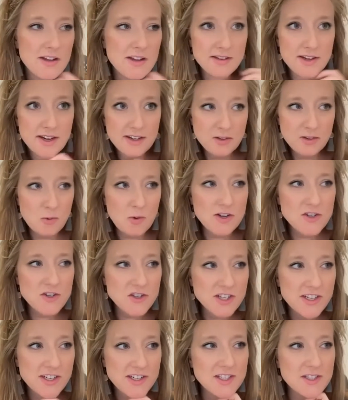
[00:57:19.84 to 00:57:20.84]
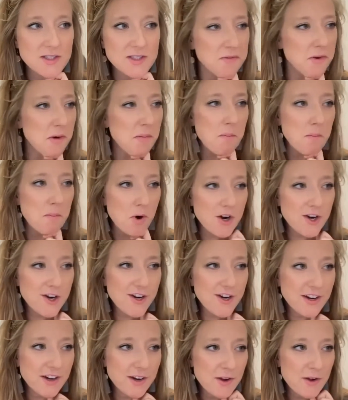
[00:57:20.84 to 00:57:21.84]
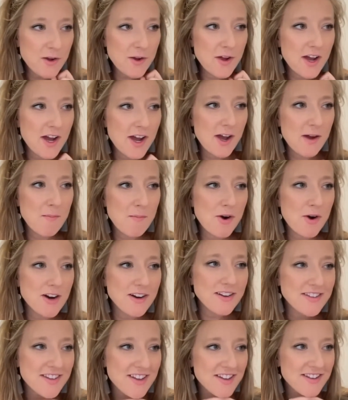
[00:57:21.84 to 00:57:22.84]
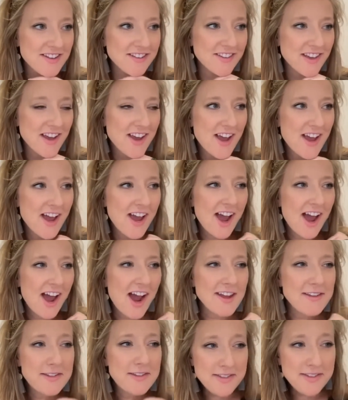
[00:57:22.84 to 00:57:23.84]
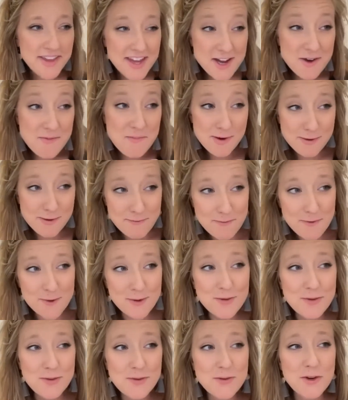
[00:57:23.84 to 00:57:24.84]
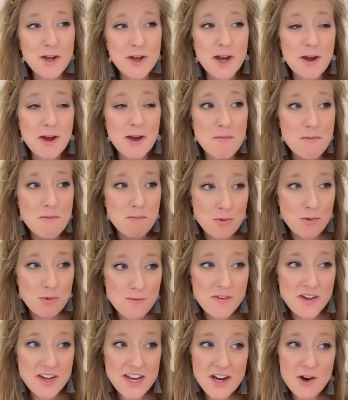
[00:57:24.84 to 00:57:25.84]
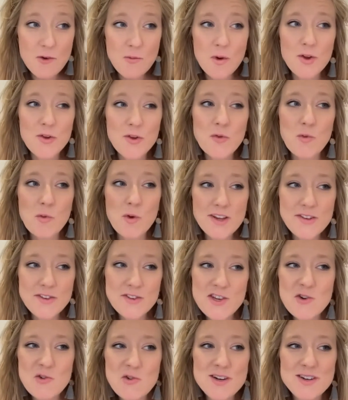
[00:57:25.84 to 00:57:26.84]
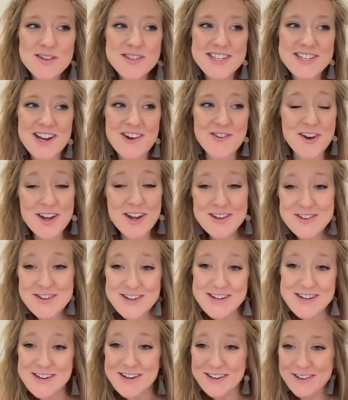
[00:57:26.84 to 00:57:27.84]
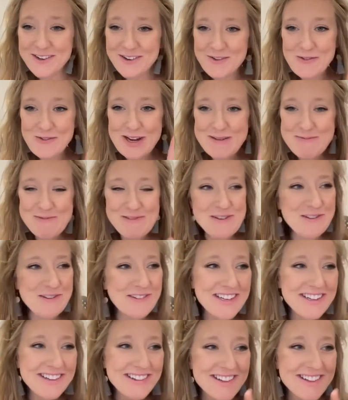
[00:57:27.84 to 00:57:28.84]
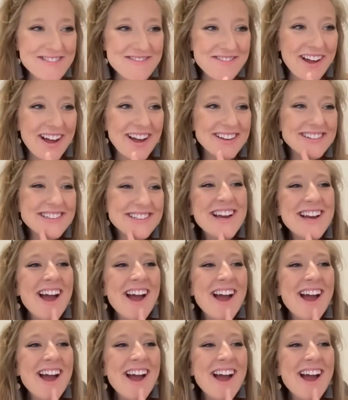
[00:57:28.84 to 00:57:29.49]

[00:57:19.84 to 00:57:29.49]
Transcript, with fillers: This next question is from Mark. Uh, Mark says. I think my first uh, movie was Rescuers Down Under great movie. I love that.